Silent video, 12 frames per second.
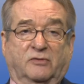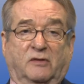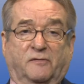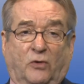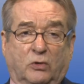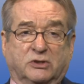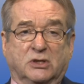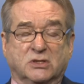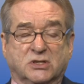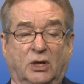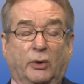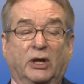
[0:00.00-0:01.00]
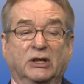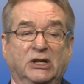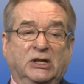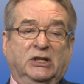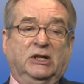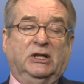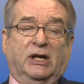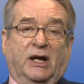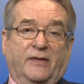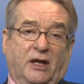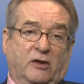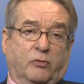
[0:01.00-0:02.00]
of default and so on.
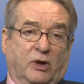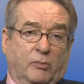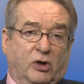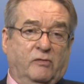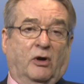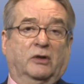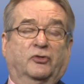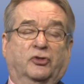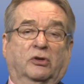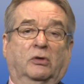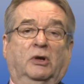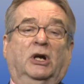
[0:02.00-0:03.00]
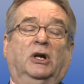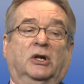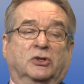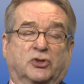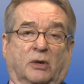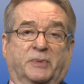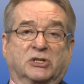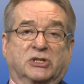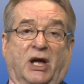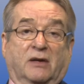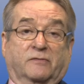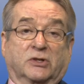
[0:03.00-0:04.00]
And then if we move on to topics
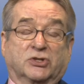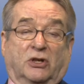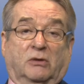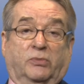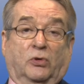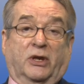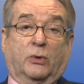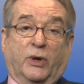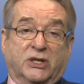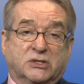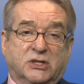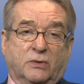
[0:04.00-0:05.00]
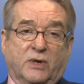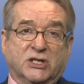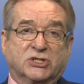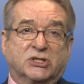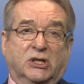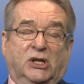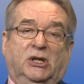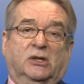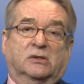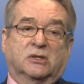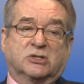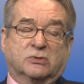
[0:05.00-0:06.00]
like, for example, liquidity risk,
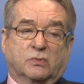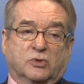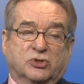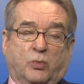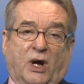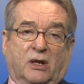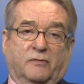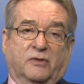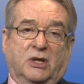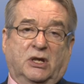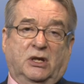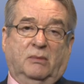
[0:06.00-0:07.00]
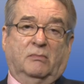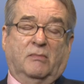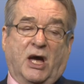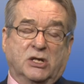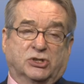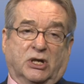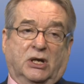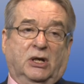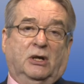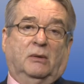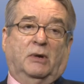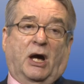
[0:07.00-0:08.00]
this was one of the major
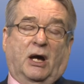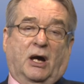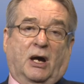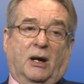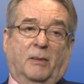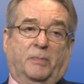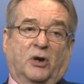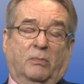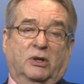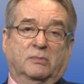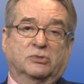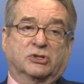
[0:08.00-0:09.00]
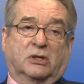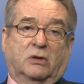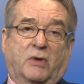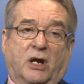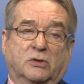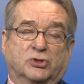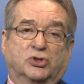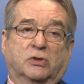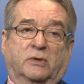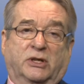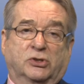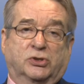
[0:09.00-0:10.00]
problems that arose
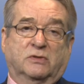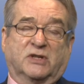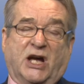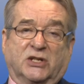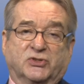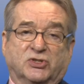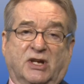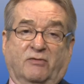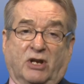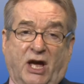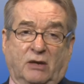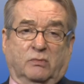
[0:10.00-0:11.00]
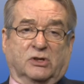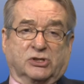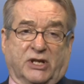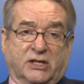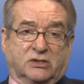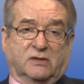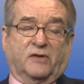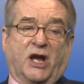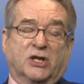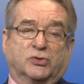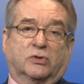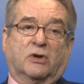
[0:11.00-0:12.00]
during 2007-8, which led to the
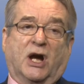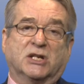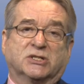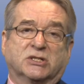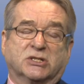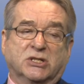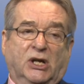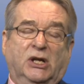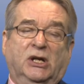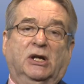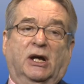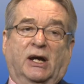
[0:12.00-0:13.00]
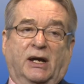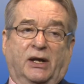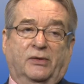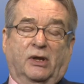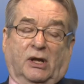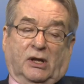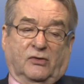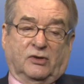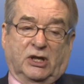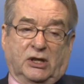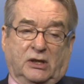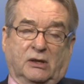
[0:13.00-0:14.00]
financial crisis. And
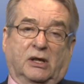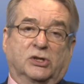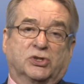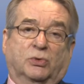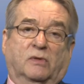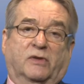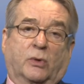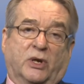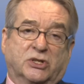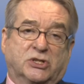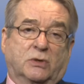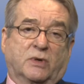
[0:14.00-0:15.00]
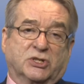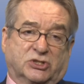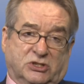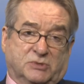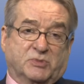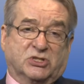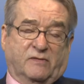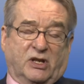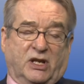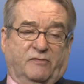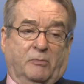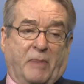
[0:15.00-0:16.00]
the issue of liquidity risk,
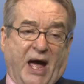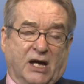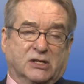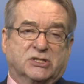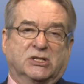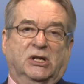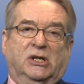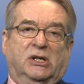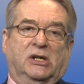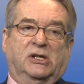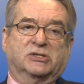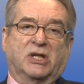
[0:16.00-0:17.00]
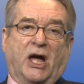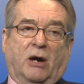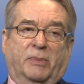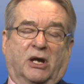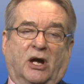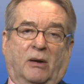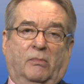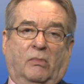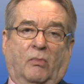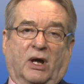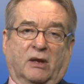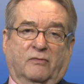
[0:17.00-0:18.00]
specifically for banks, is now become
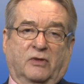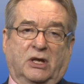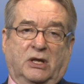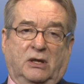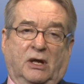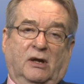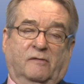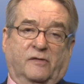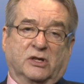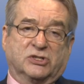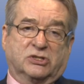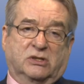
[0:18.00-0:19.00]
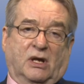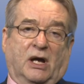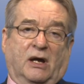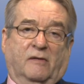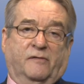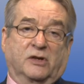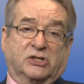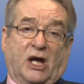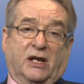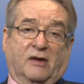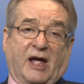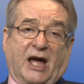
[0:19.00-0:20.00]
one of the first
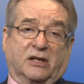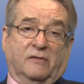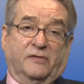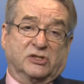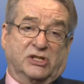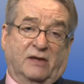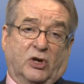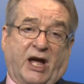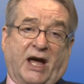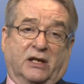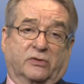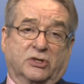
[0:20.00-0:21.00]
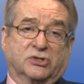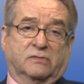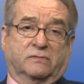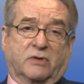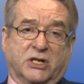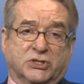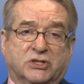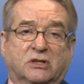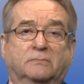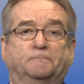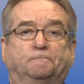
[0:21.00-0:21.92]
level categories of risk.